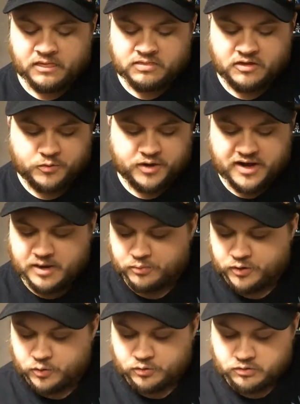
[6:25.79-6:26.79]
the 3 I had
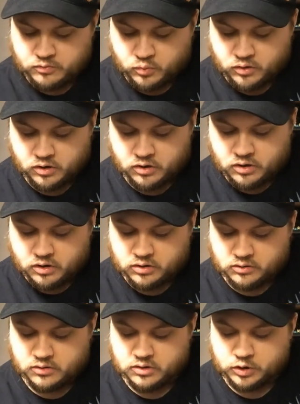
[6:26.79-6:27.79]
pre-ordered were
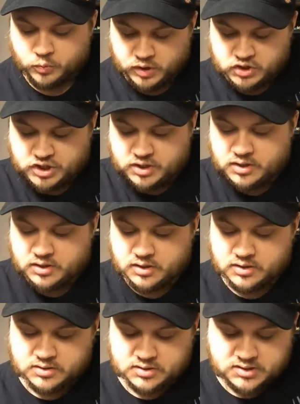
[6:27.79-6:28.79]
Luigi,
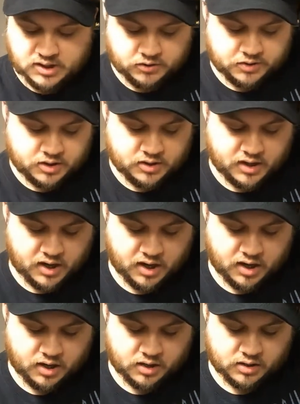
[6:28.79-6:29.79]
Zelda,
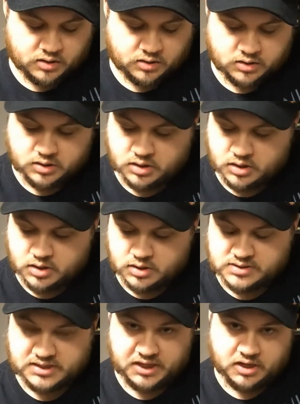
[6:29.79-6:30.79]
and
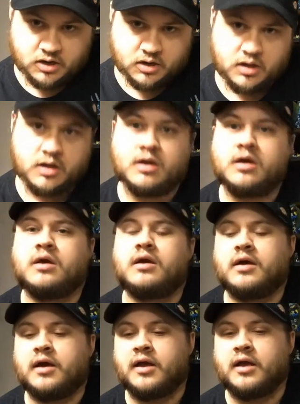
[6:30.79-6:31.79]
Diddy Kong.
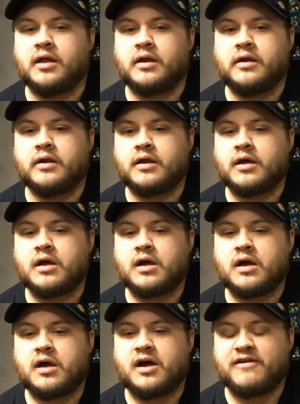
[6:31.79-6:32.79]
And
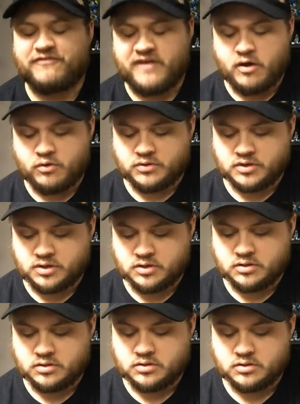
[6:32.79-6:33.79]
I found
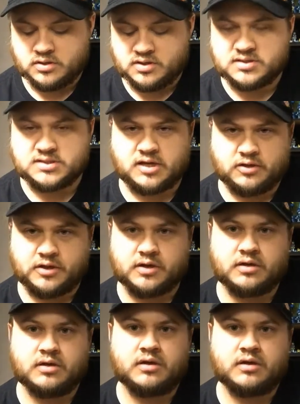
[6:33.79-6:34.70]
Zelda